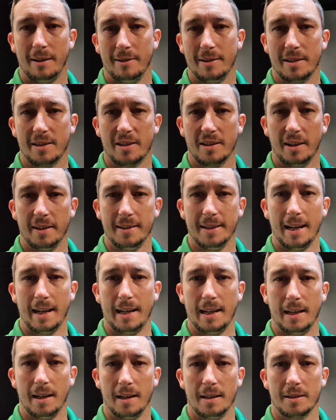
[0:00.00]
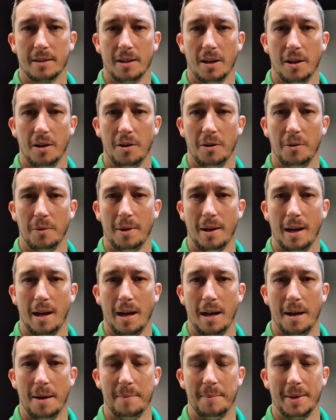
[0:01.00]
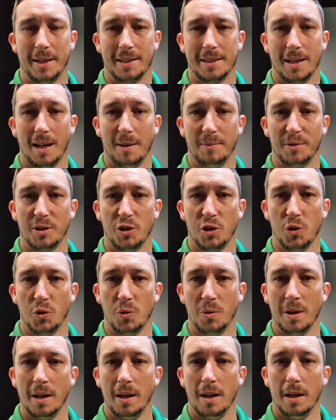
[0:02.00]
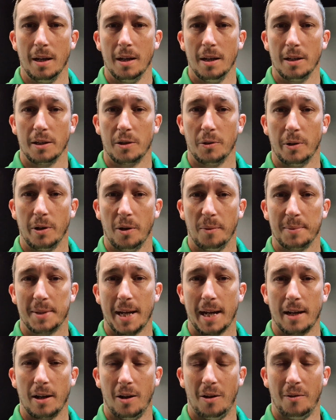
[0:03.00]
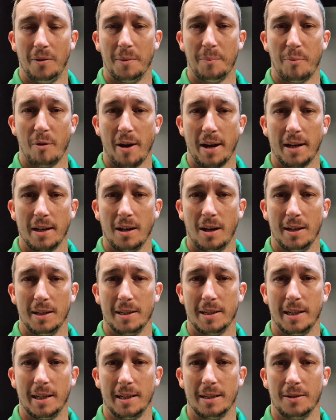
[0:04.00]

It's Sunday, so it's time to do an update on the Break 90.